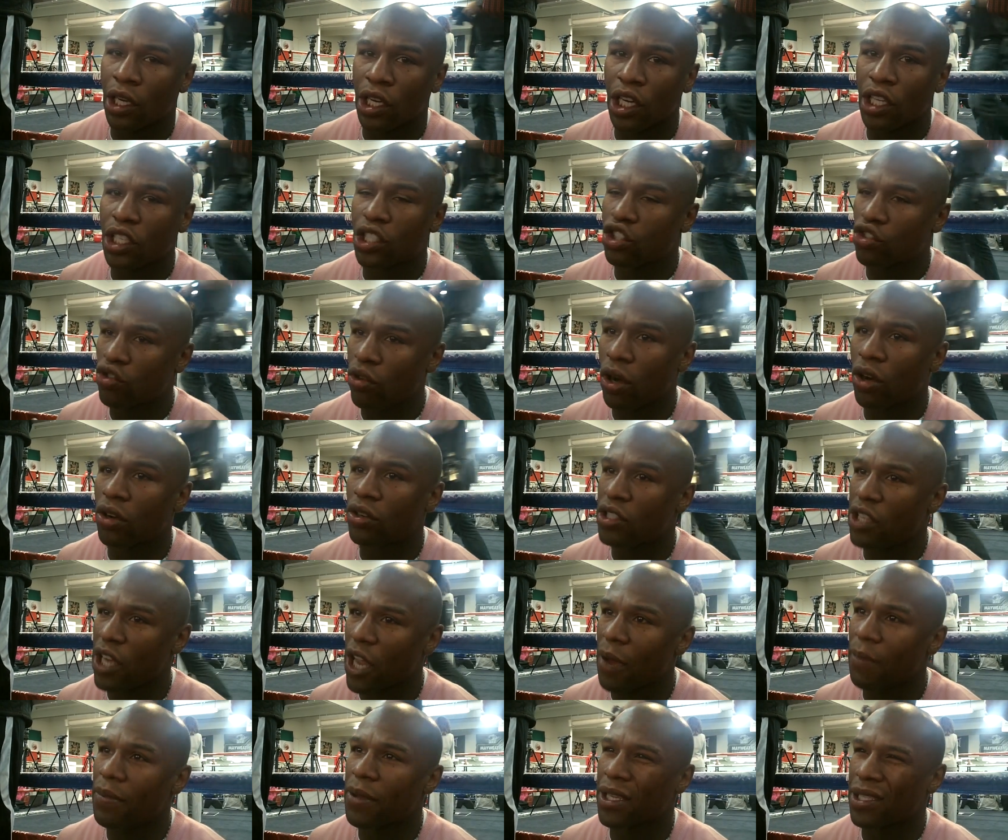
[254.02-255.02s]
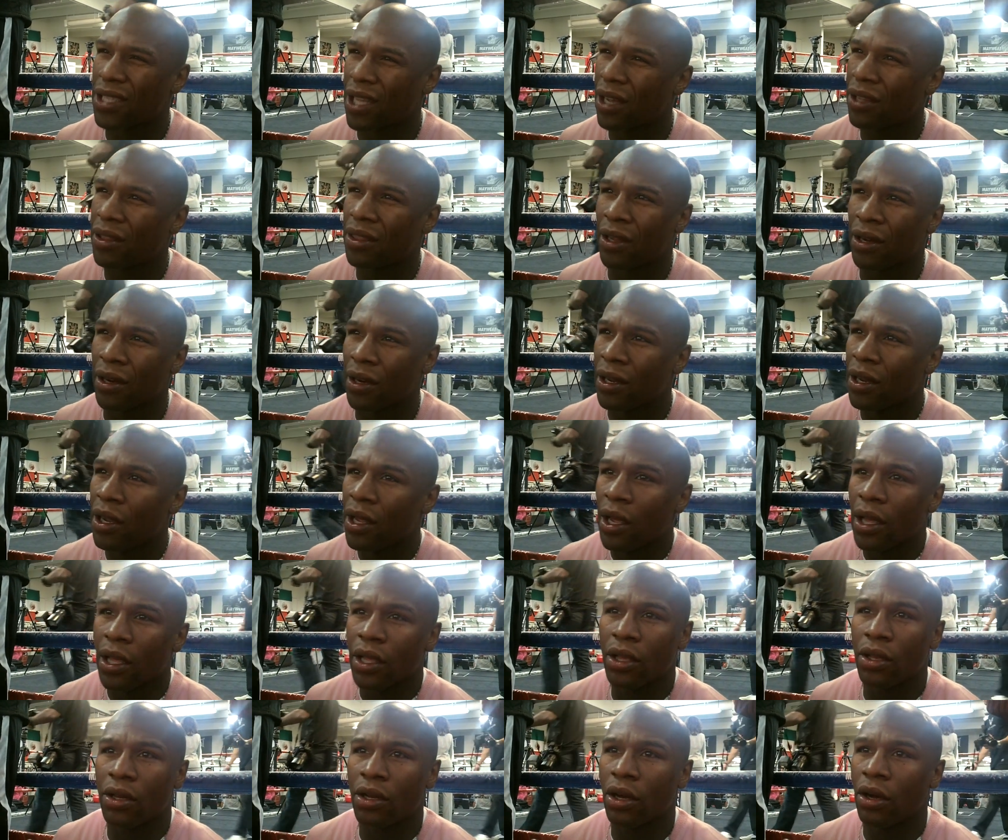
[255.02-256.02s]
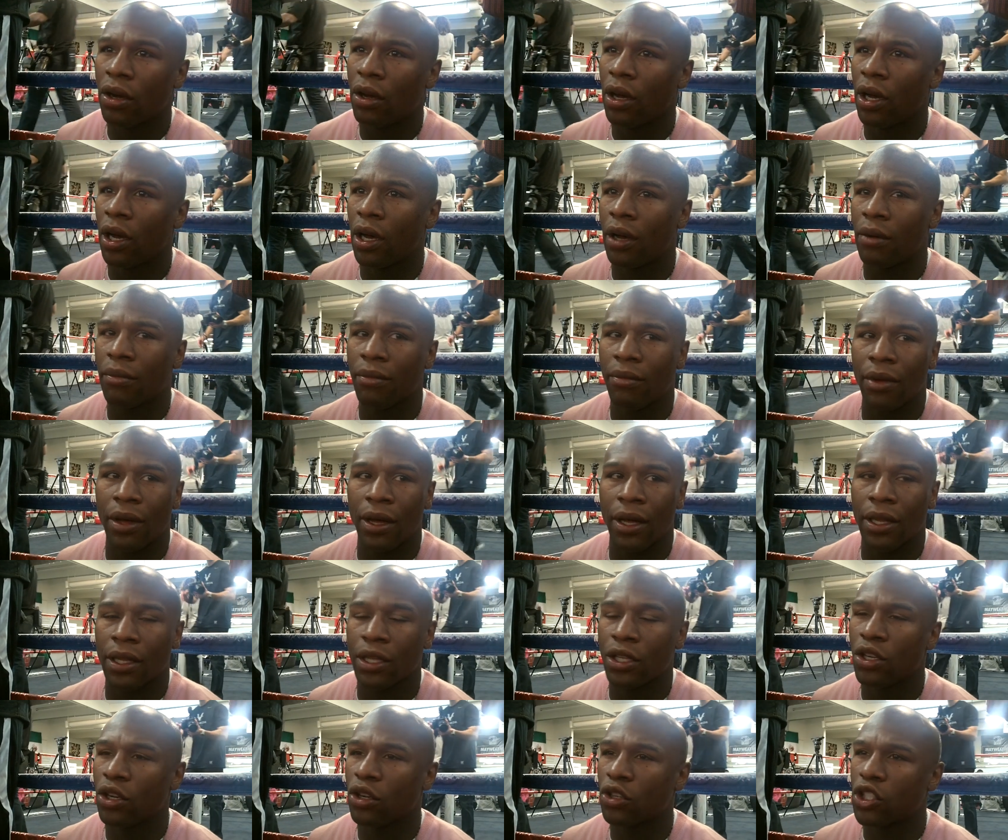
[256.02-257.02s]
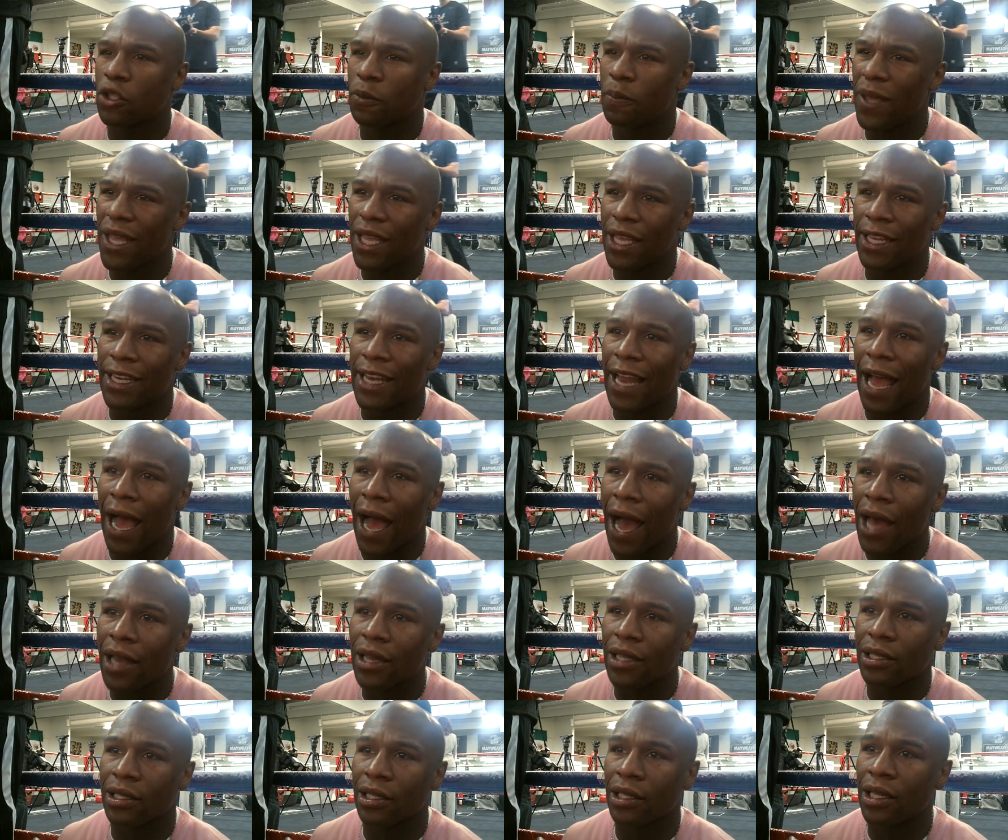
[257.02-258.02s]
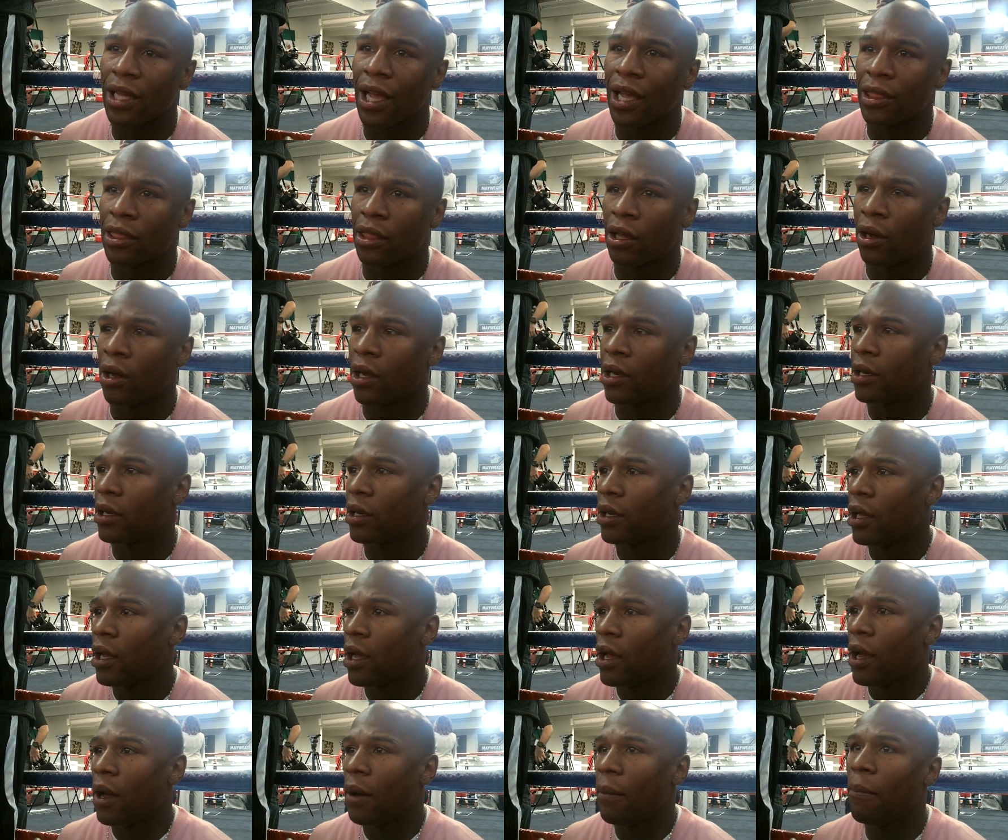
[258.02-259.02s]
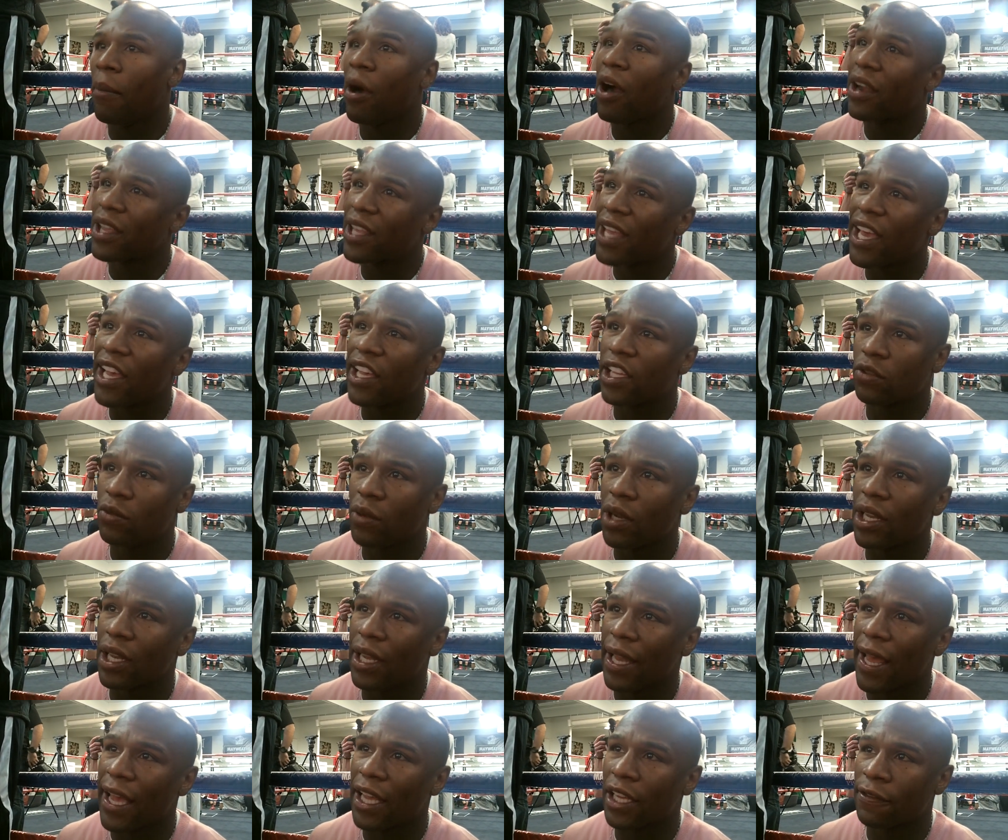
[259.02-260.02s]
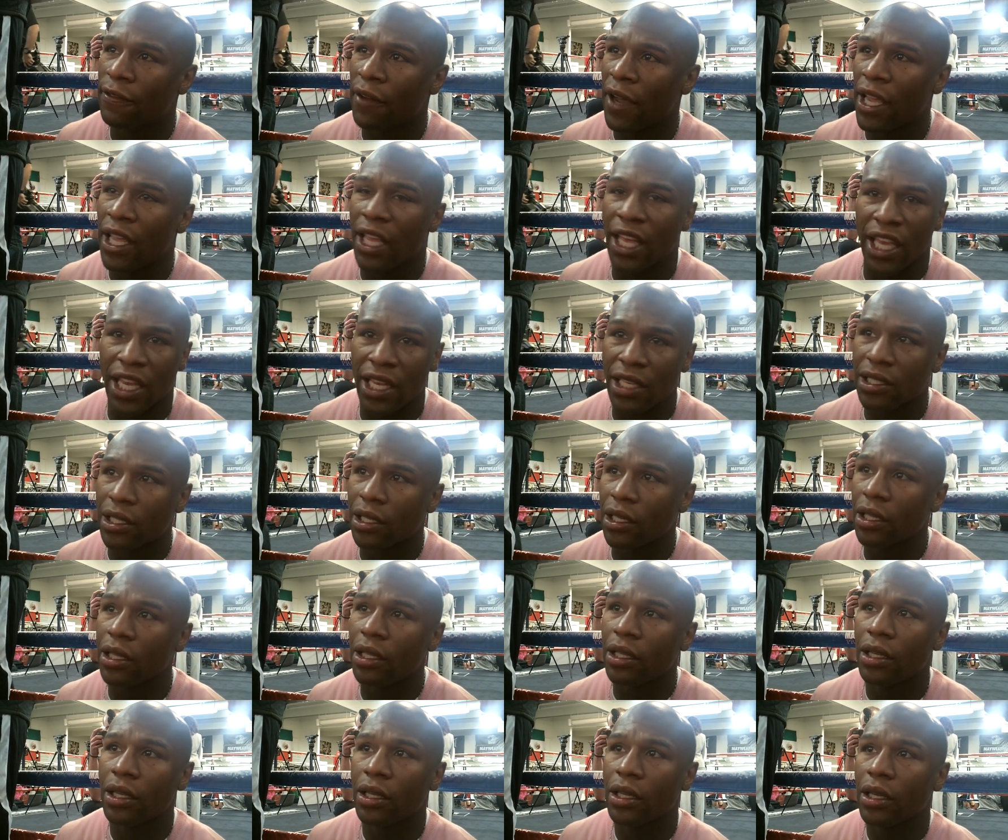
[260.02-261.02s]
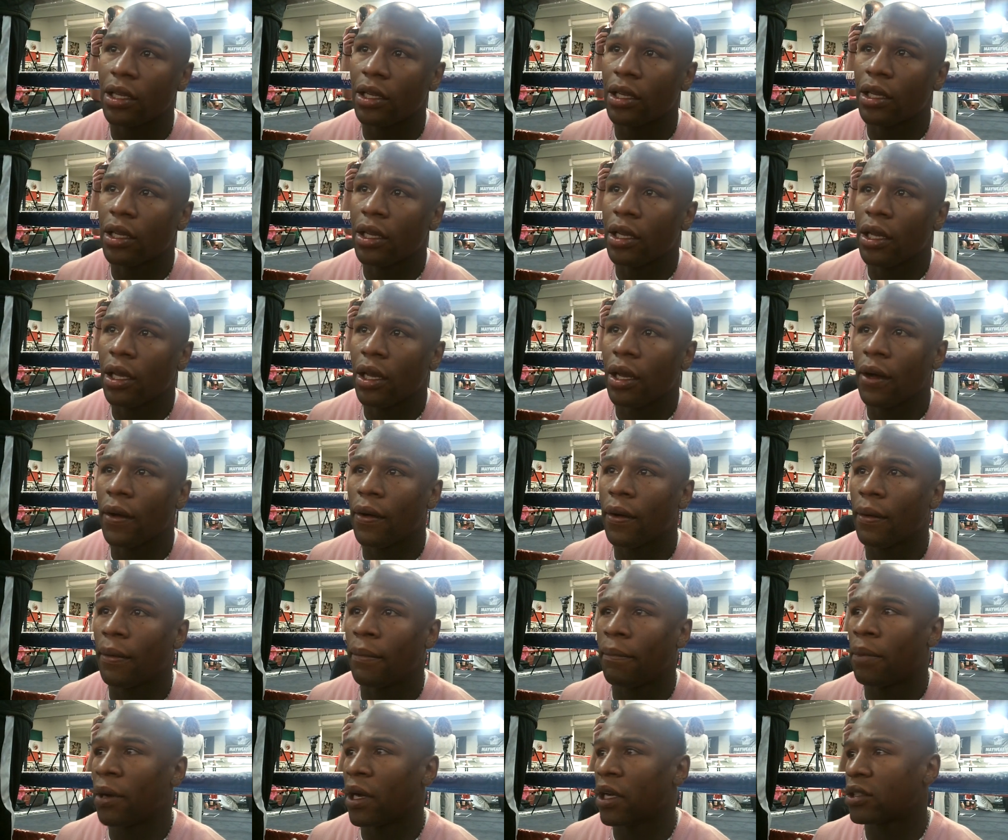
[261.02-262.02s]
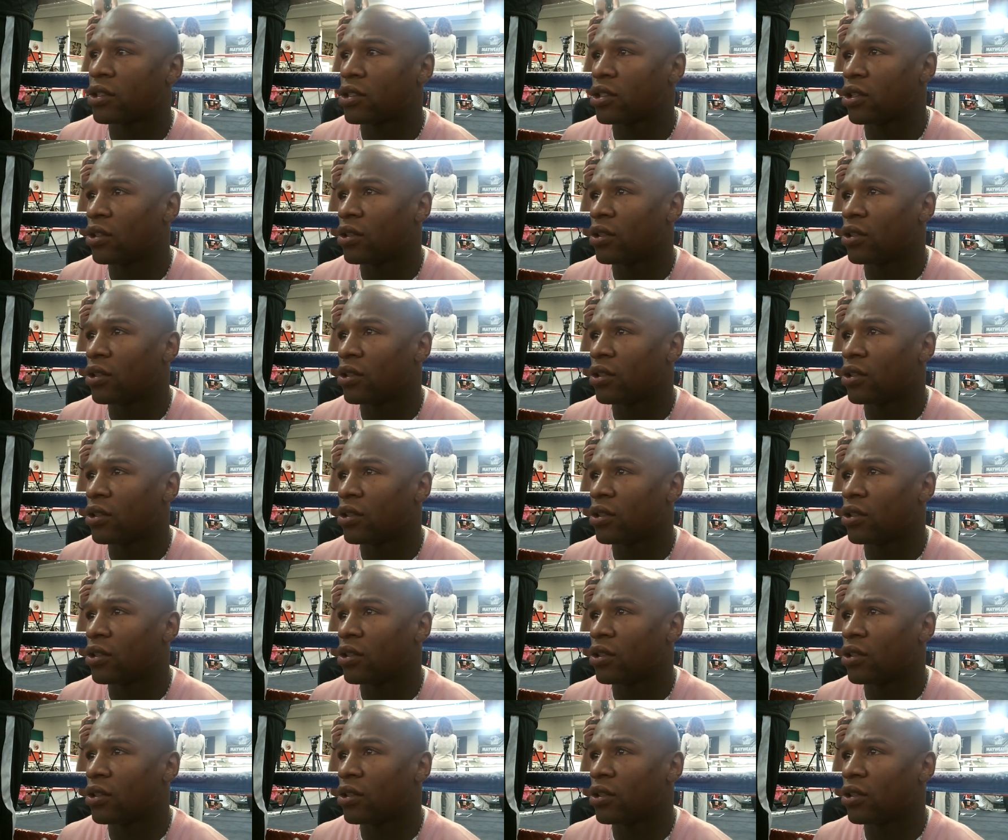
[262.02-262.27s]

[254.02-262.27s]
good, strong champions out there. Speaking honestly, I thought Marquez won the last fight easily. But,